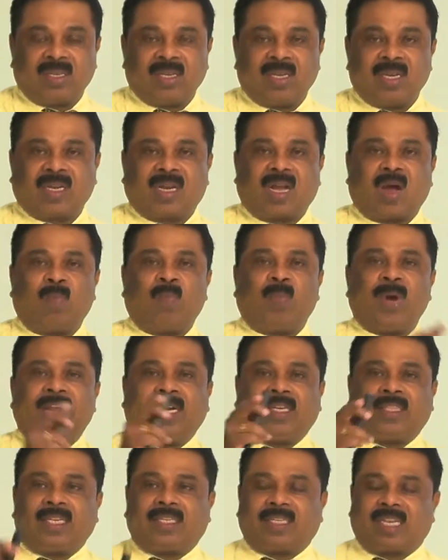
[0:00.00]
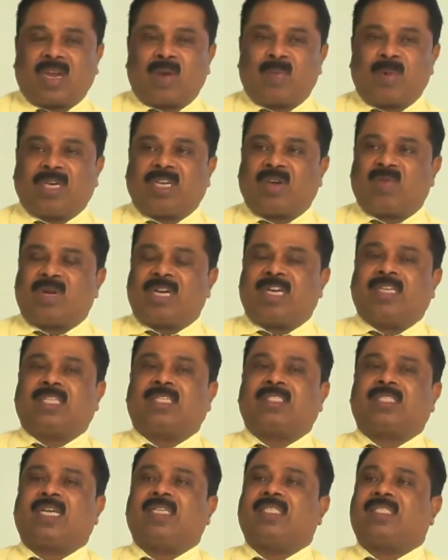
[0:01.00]
Complete the table given in the
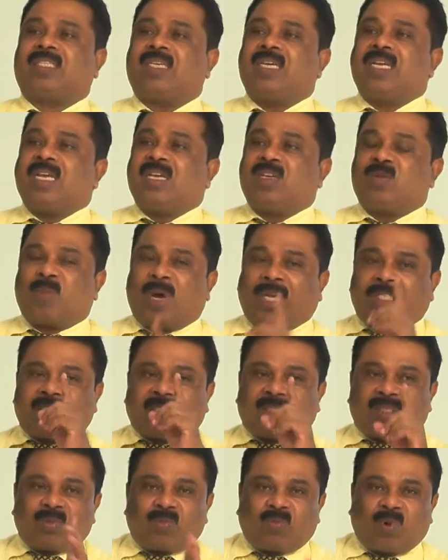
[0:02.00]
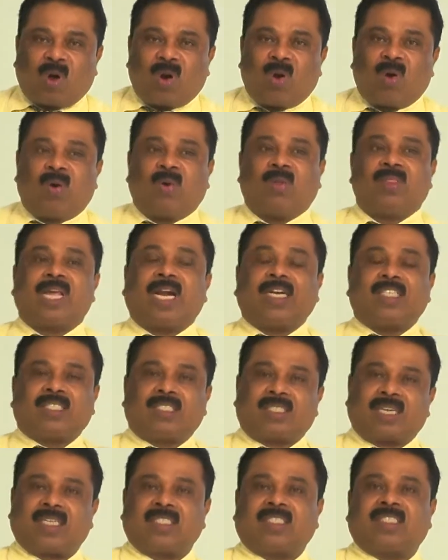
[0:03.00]
sense you must follow that
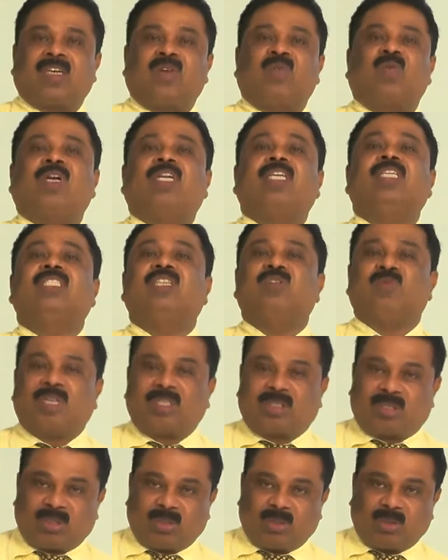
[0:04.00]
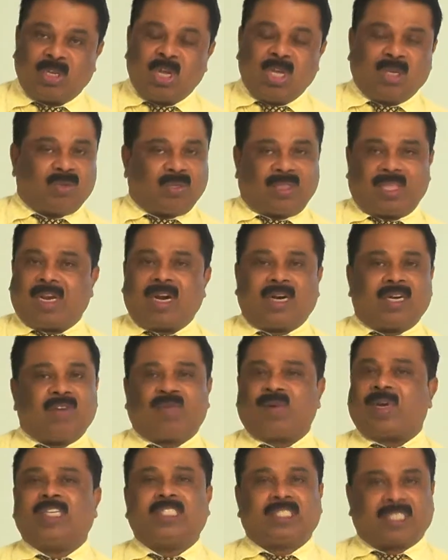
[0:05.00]
structure what is given to you. So there are
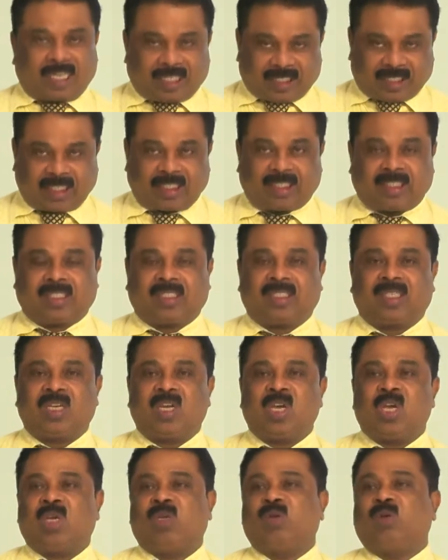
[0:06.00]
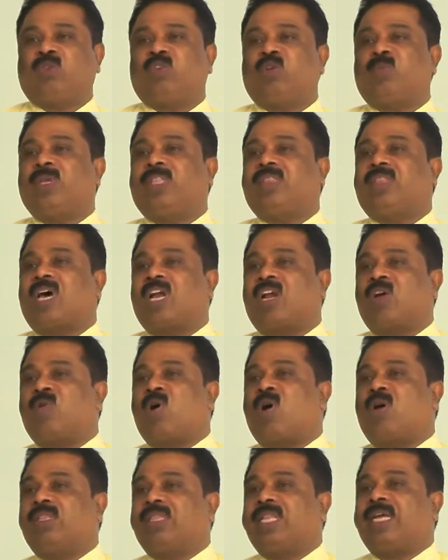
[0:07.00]
different structures. You should be thorough
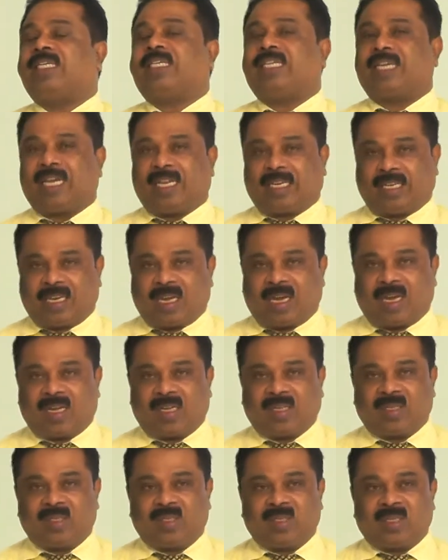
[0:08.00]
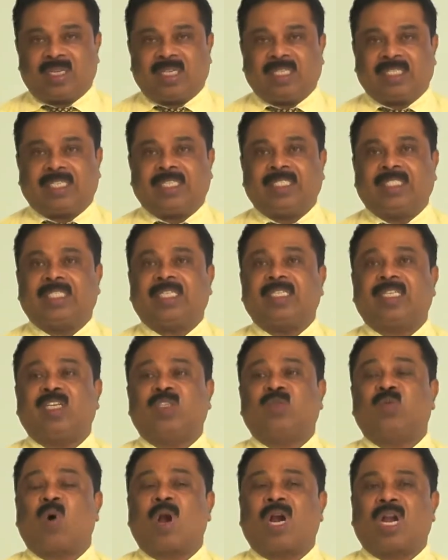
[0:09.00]
on that area. Since it
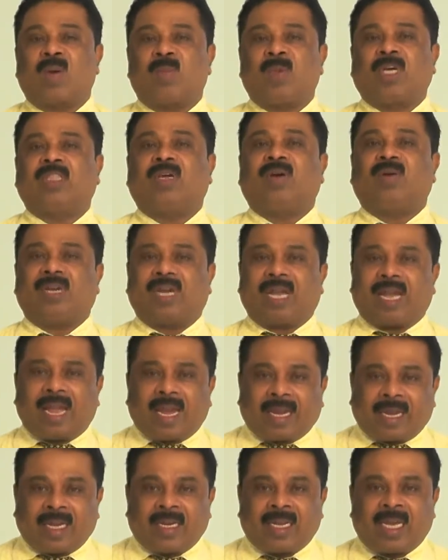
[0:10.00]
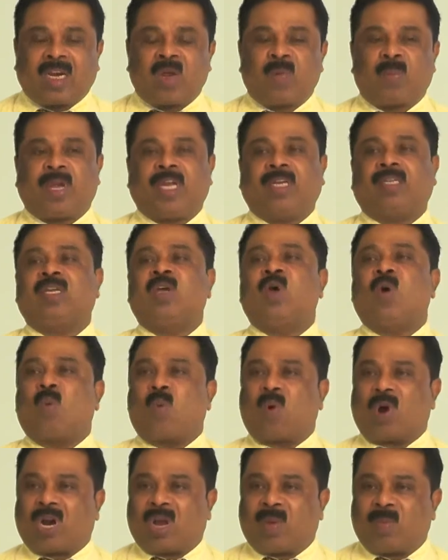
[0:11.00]
is one among the, again I repeat,
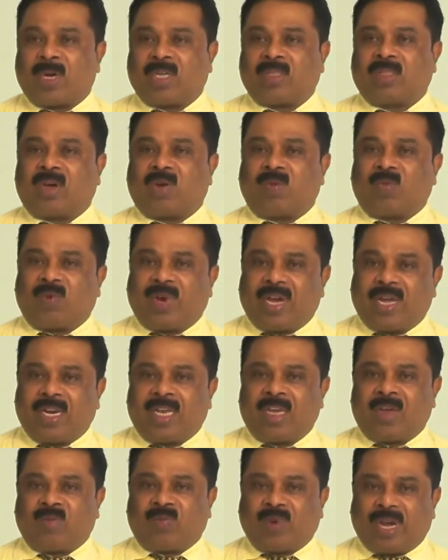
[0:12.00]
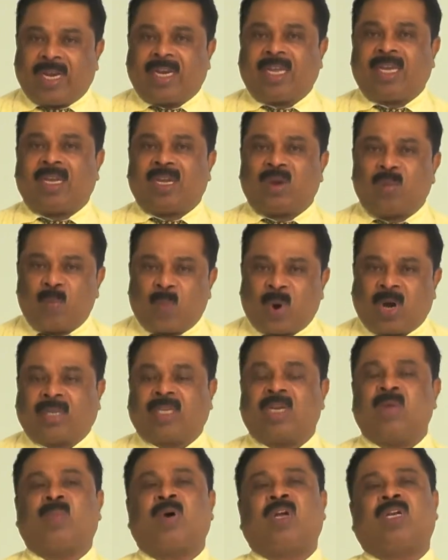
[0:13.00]
one among the very
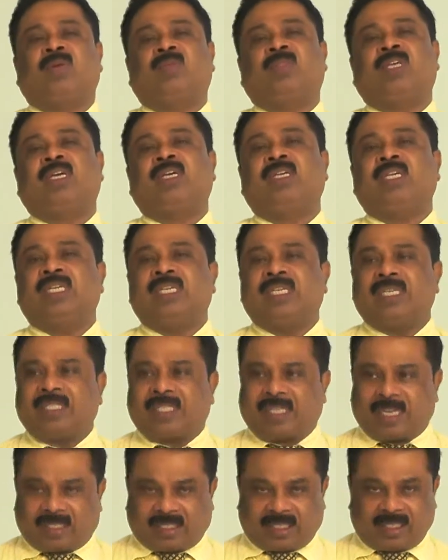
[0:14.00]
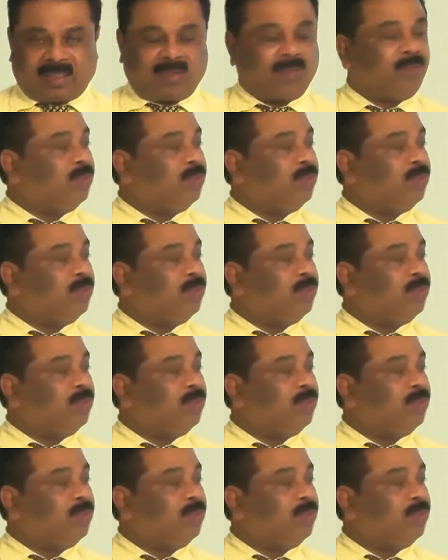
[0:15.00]
important part of the section.